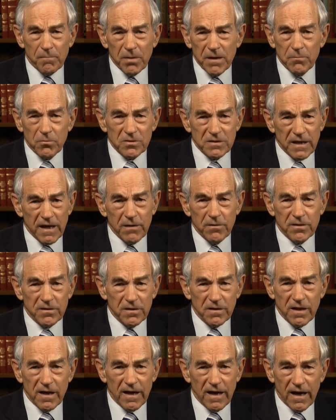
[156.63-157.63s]
People say
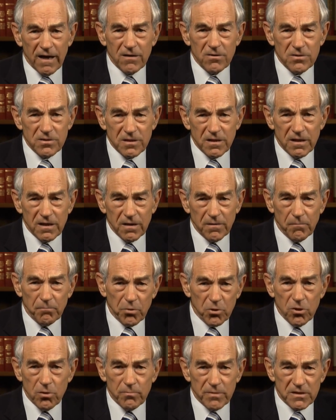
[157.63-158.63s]
the
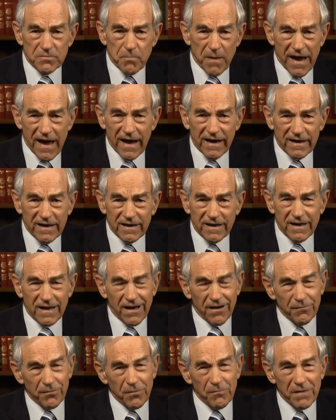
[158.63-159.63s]
housing boom is back again,